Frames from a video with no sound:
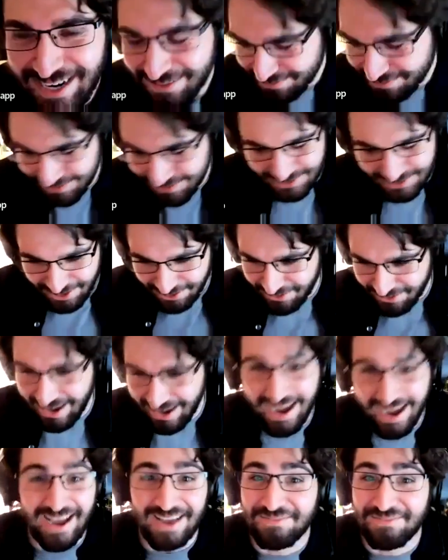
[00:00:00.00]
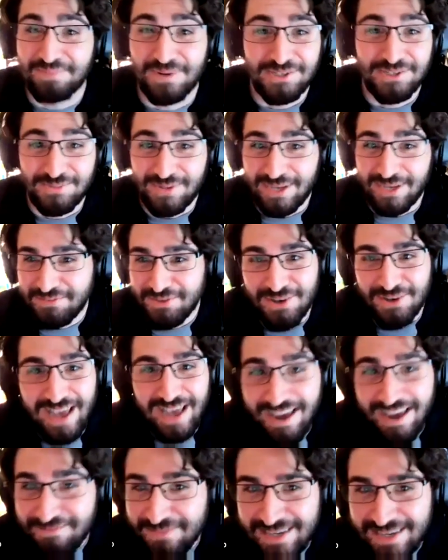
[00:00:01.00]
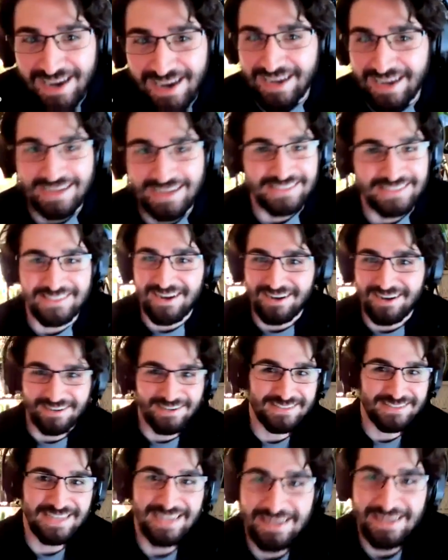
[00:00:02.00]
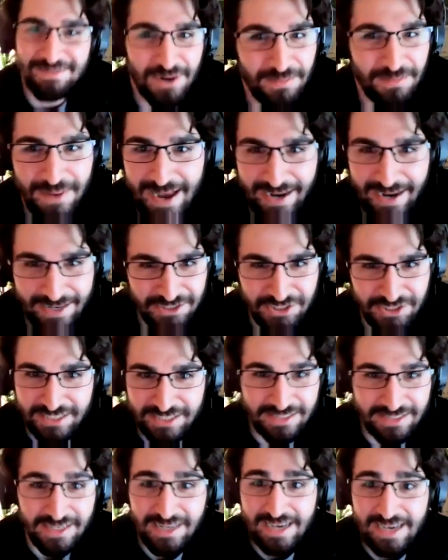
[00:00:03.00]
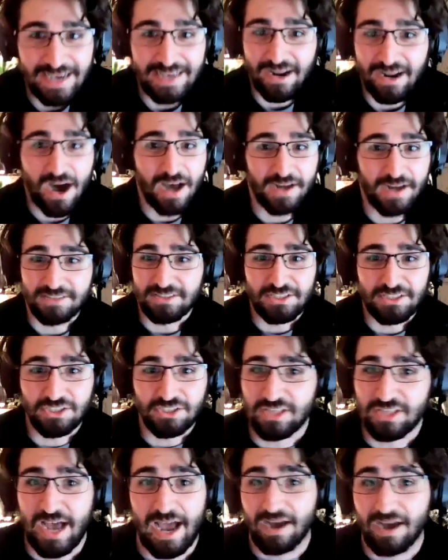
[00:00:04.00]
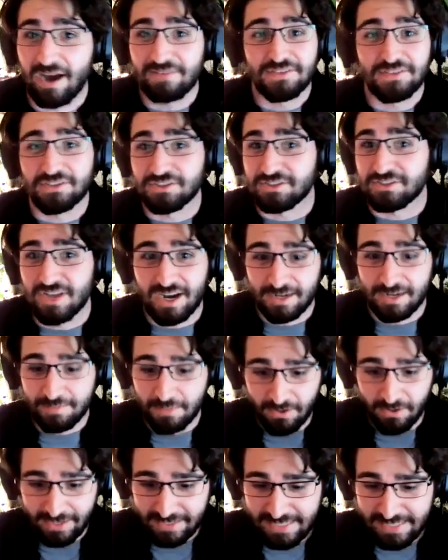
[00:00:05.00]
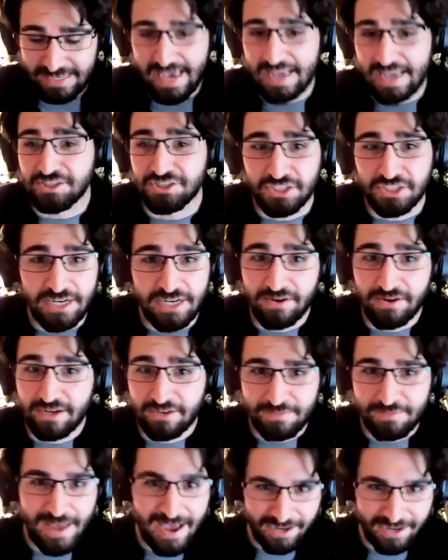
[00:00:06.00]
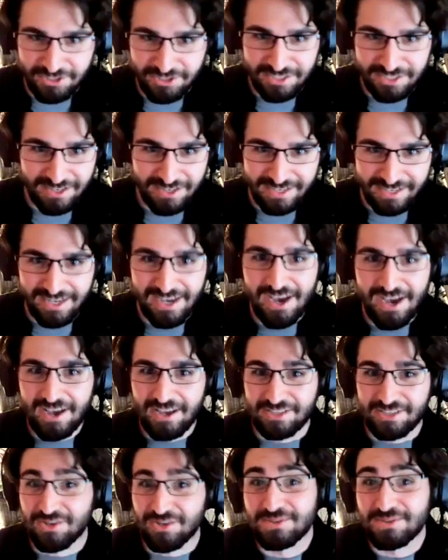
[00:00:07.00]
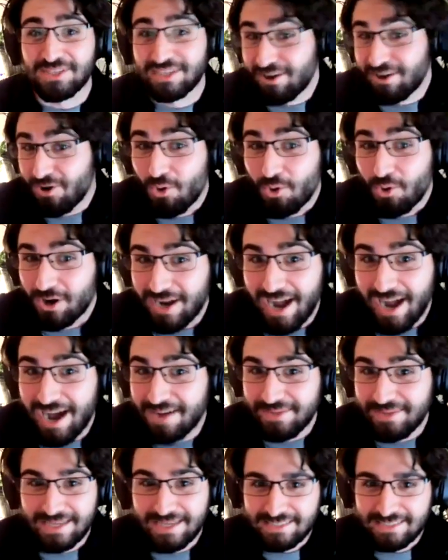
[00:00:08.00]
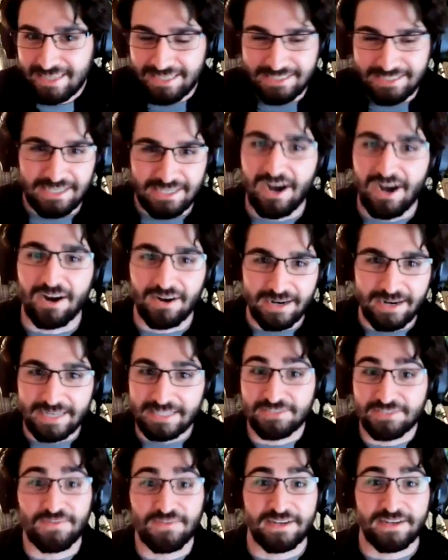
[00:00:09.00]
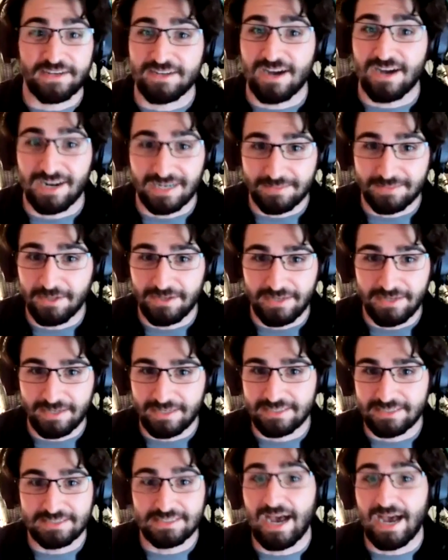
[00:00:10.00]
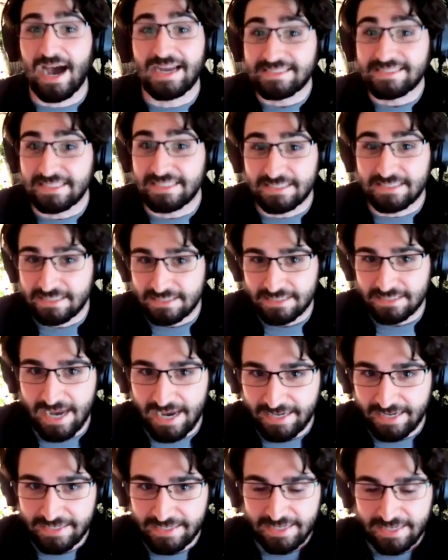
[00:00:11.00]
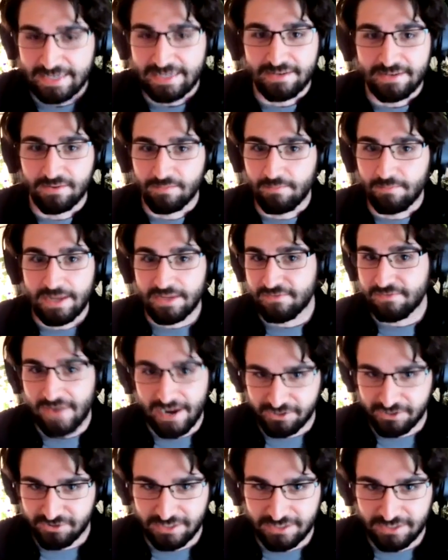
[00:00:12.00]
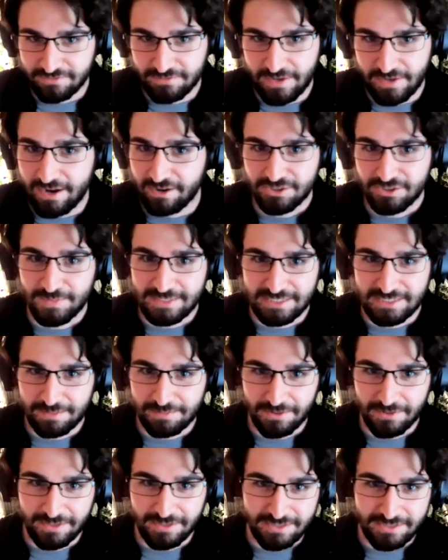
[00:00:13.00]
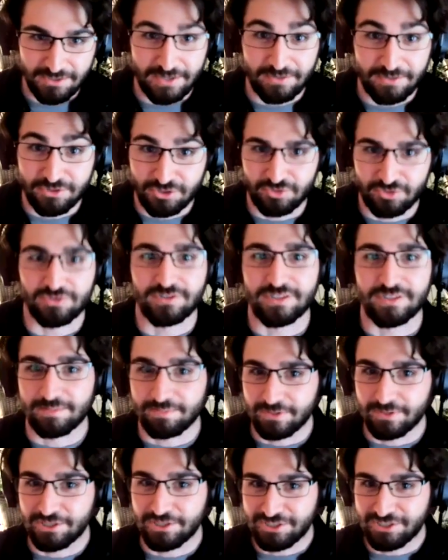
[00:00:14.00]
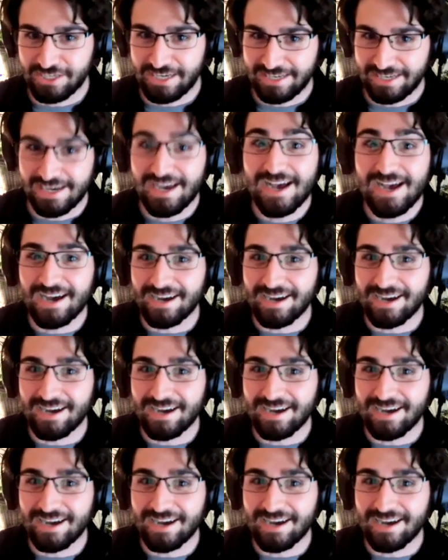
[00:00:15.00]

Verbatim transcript: up. So, it's and put this way, if you'll have me, I, I, can talk all day about packaging. And honestly, just I love to just talk about like the engineering of packaging. Like it's almost like origami. It's it's an art. It's fun to talk about it because I did design and manufacturing of aerospace components. So I truly appreciate